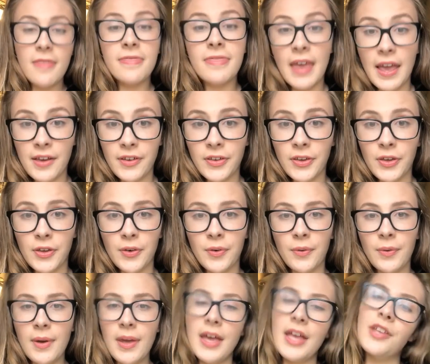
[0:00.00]
Thank
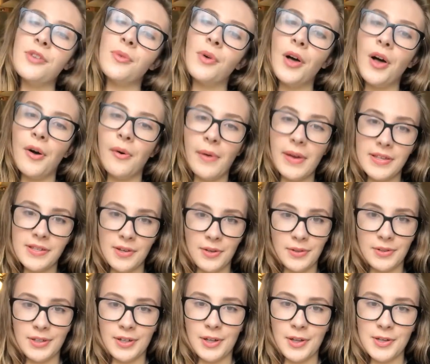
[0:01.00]
you. You will always
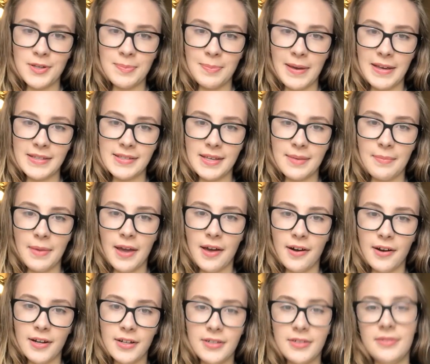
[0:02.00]
hold a close place in my
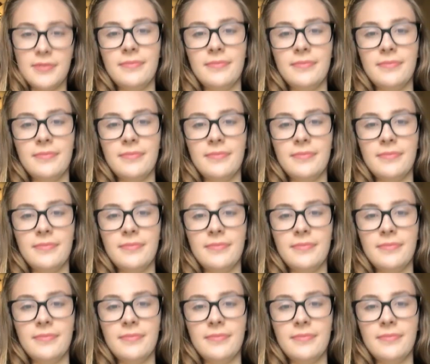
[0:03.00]
heart.